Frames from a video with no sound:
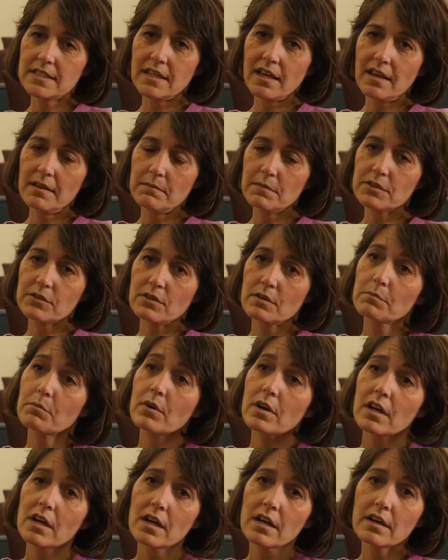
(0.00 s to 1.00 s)
time as a
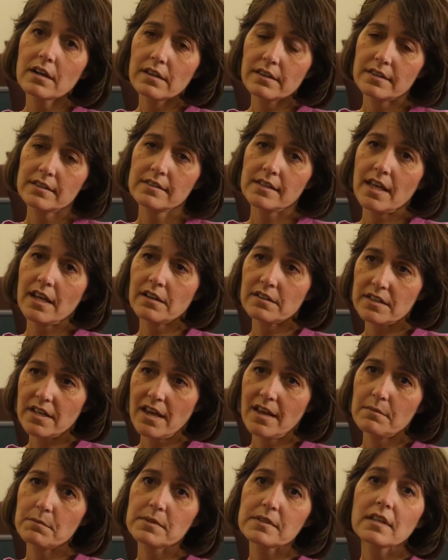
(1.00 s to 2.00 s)
reporter at the Seattle
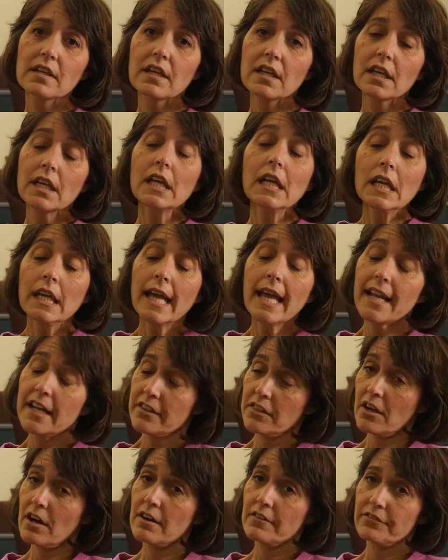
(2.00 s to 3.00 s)
Times and
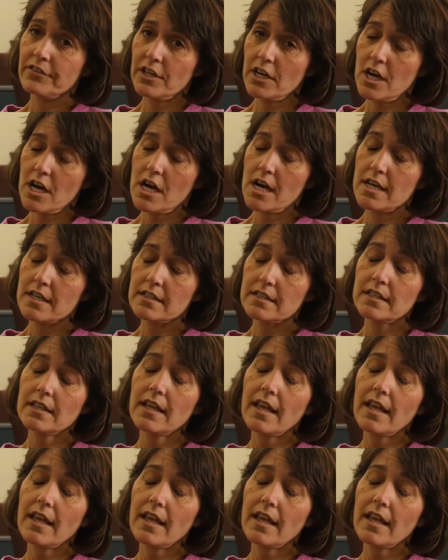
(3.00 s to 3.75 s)
at the Hartford Courant.